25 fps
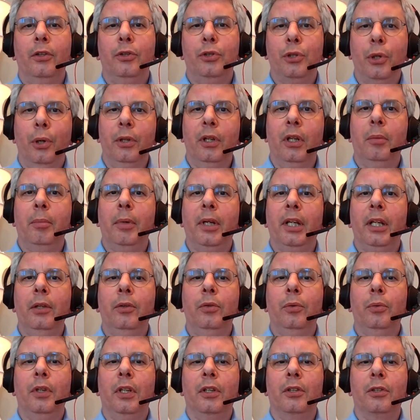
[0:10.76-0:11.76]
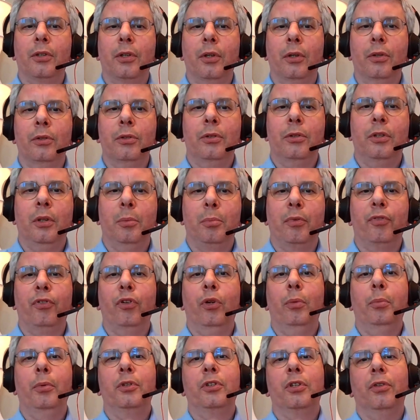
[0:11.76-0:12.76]
Joining me to discuss the
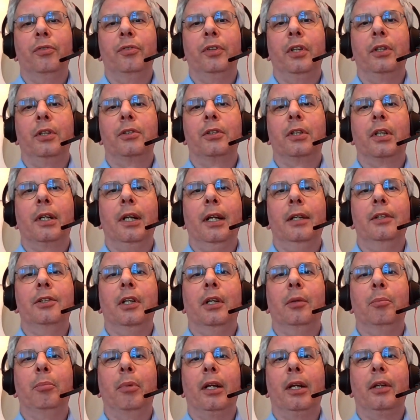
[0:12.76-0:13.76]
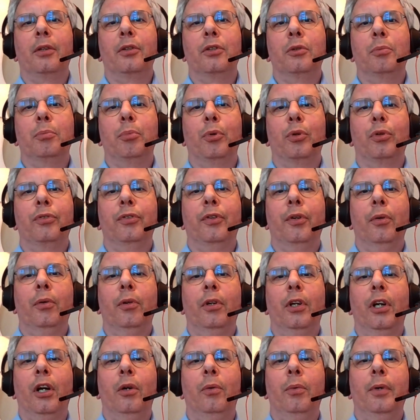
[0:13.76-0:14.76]
performance of this classic balanced
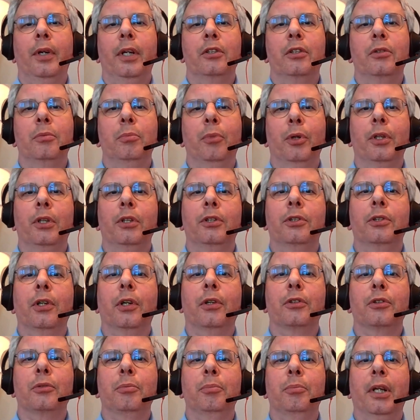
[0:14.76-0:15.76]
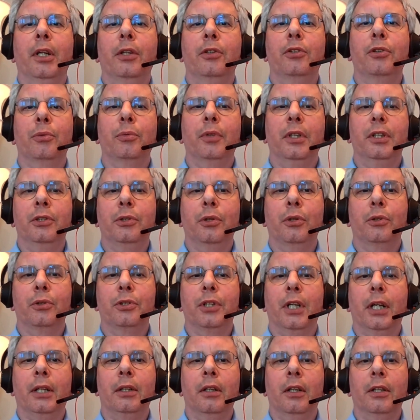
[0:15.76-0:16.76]
portfolio is Morningstar's Manager
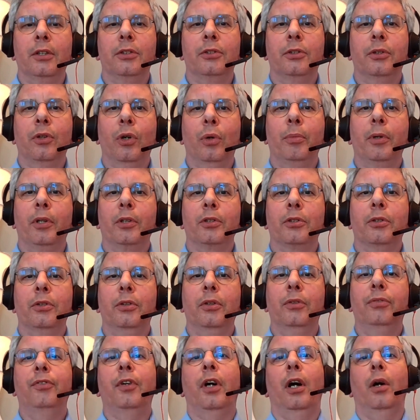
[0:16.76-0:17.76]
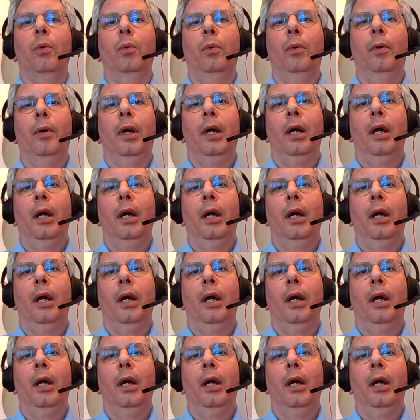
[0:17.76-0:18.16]
Research Analyst Thomas De Fauw.